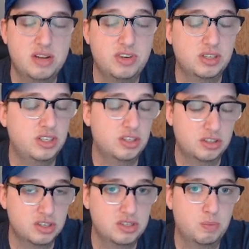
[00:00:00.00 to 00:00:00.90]
if you're
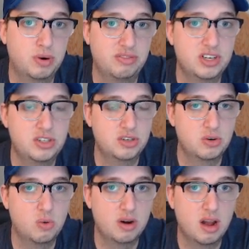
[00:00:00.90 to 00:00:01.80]
just proficient
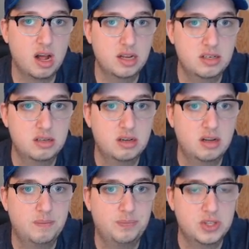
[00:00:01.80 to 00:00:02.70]
or not,
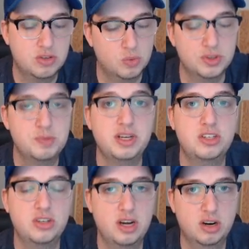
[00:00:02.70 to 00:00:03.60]
we'll speak
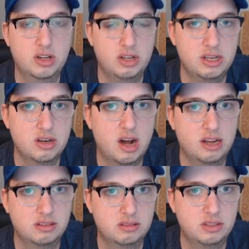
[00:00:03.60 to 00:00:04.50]
generically and not,